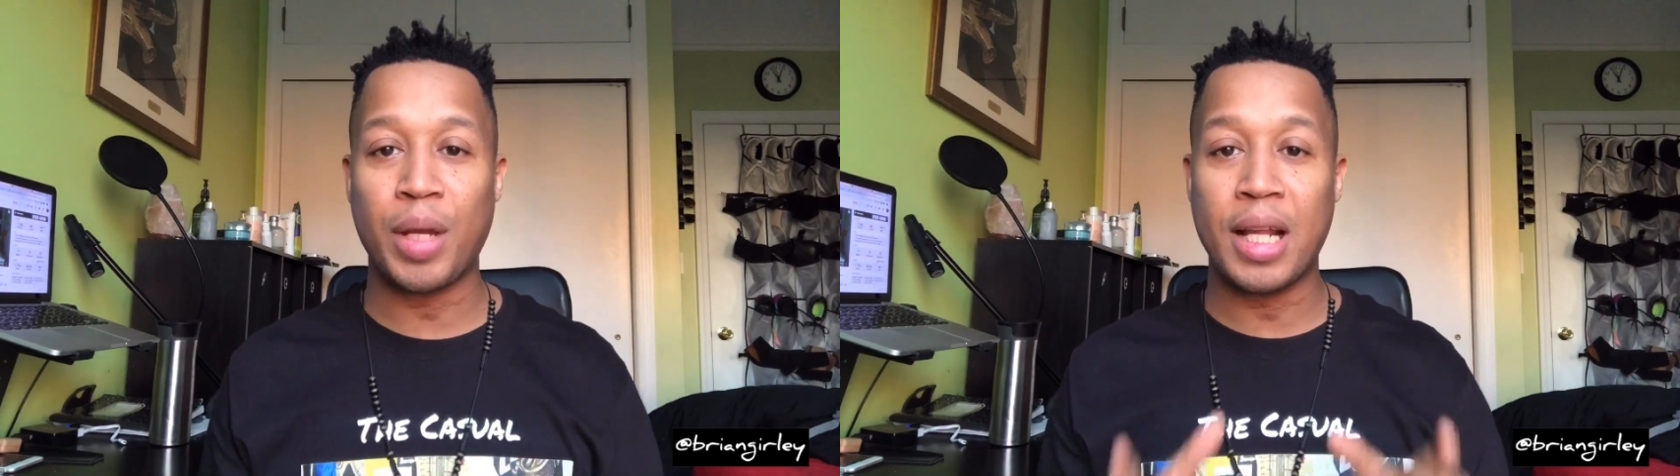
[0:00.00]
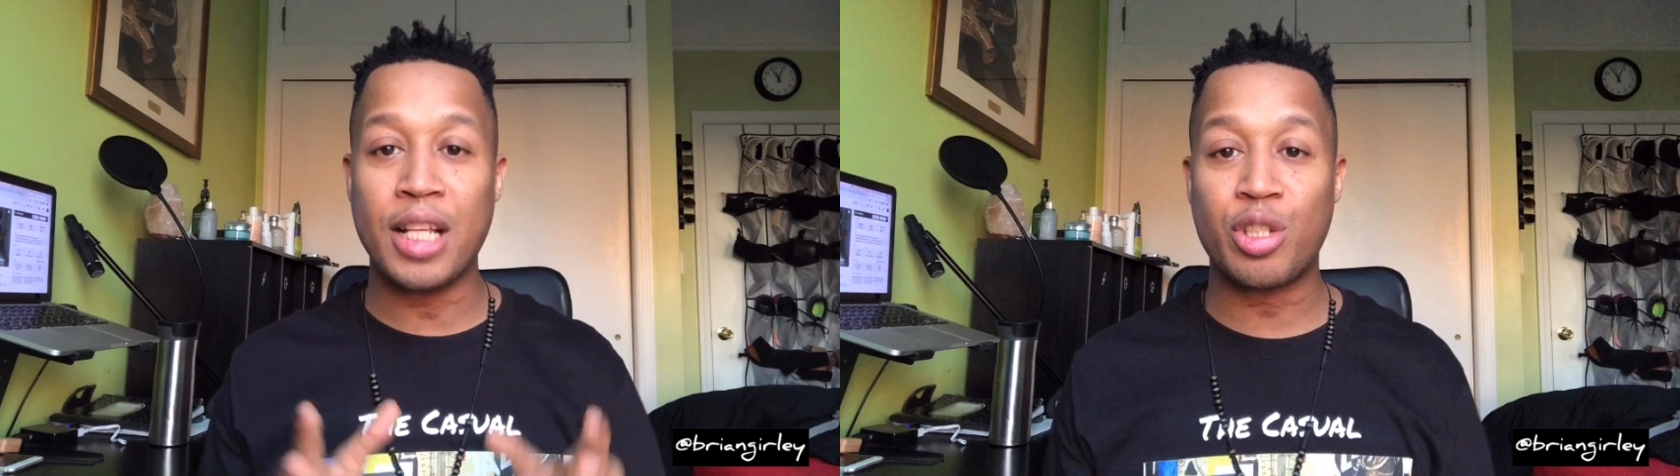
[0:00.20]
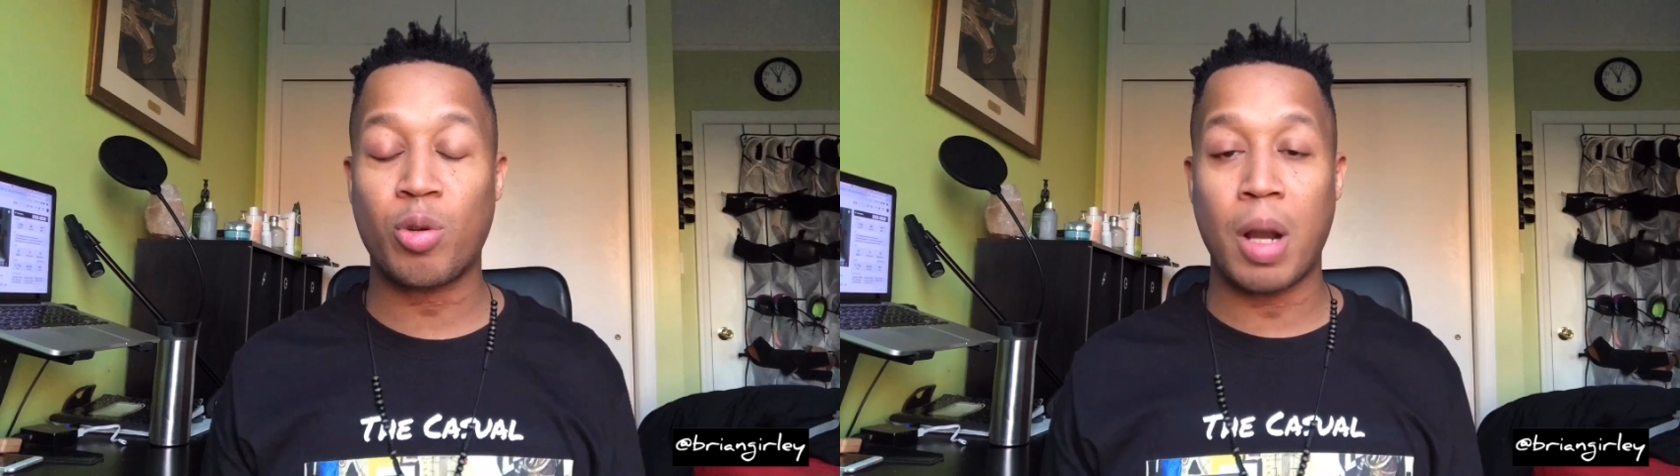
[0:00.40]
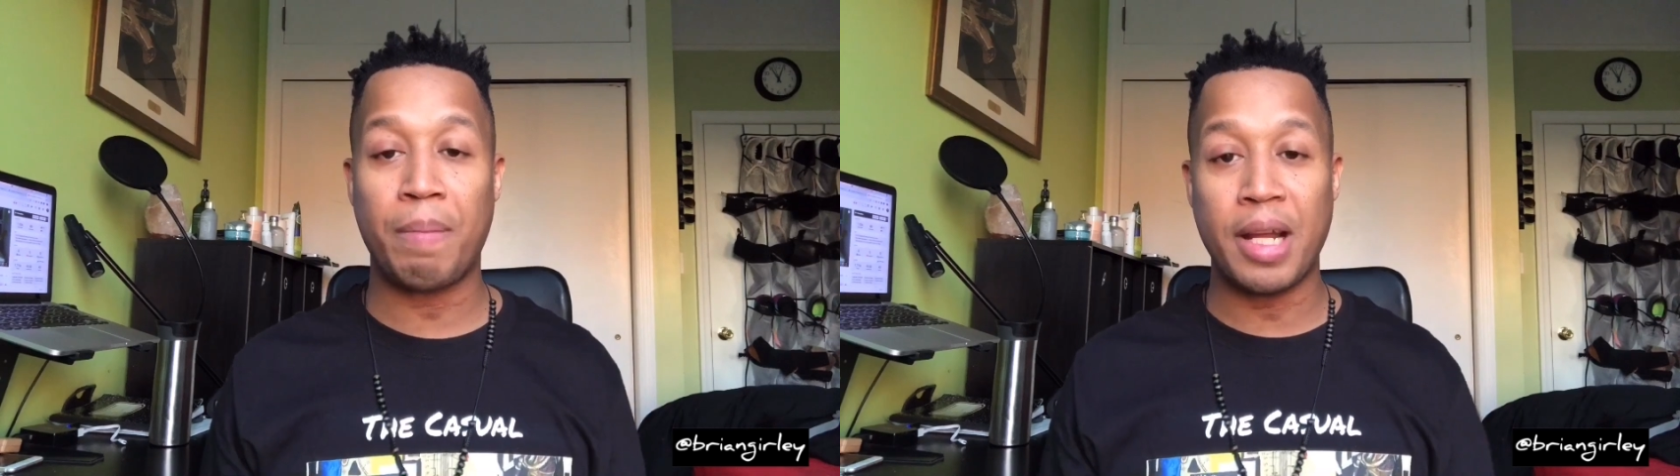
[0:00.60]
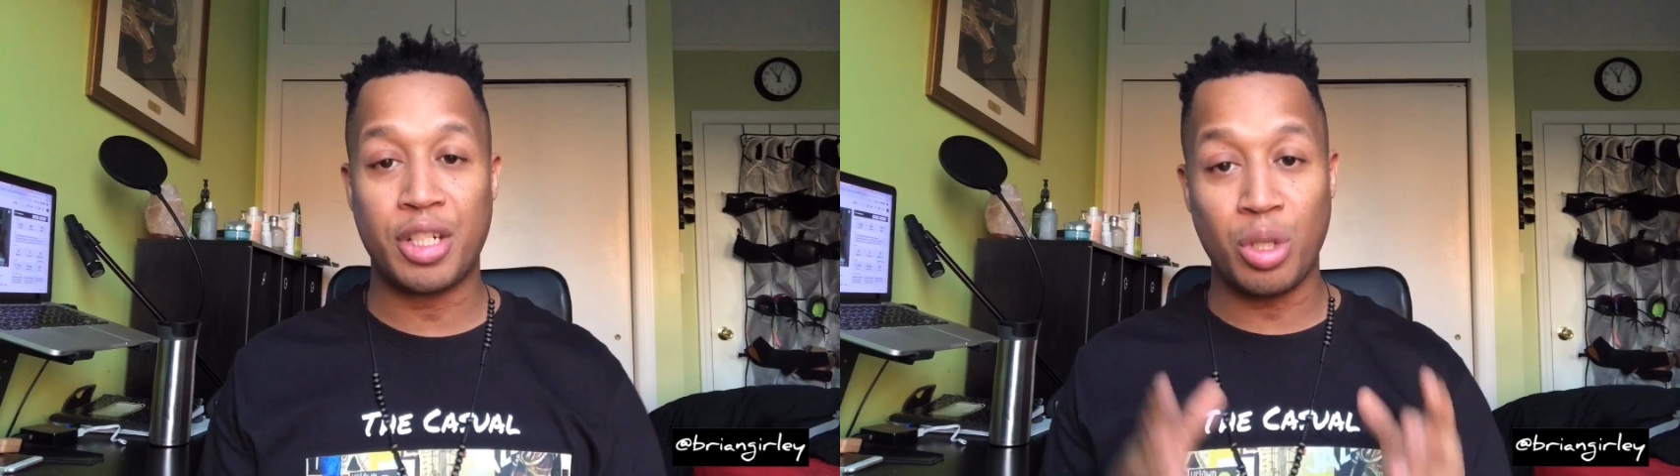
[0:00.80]
an
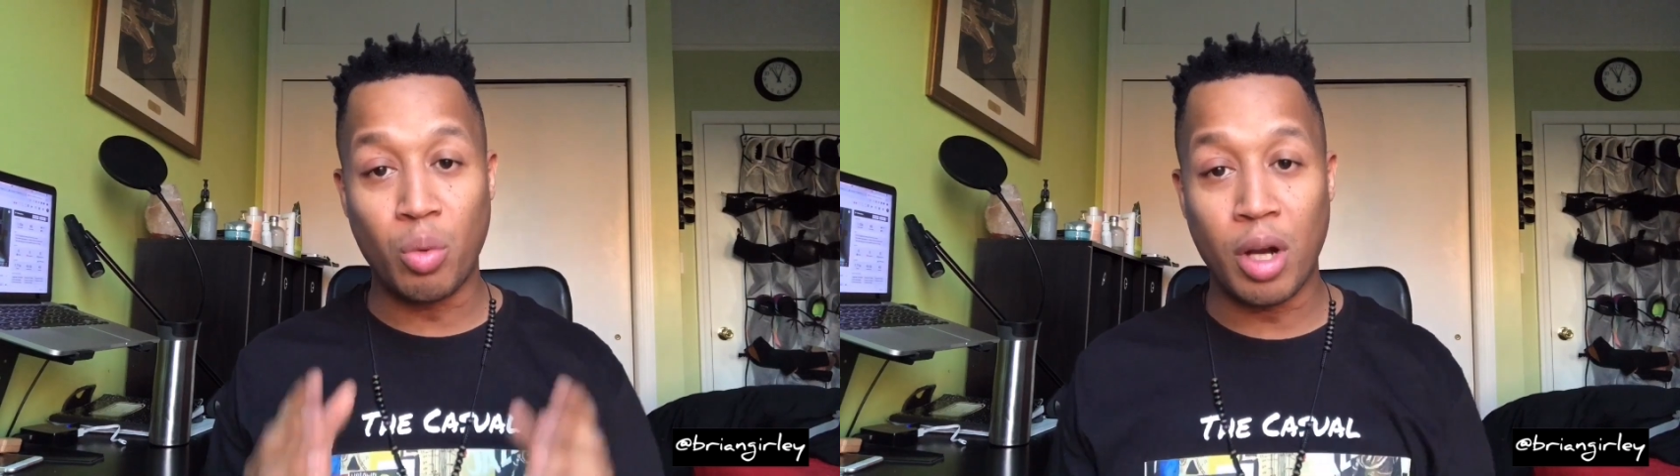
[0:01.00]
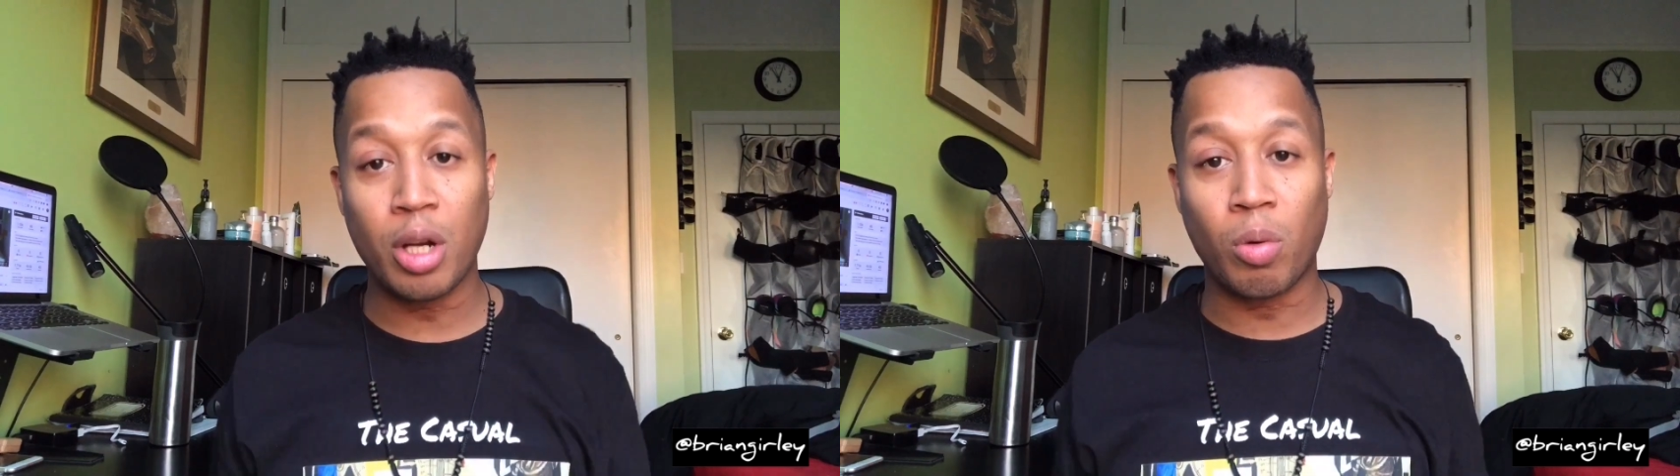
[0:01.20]
Instagram page and you want to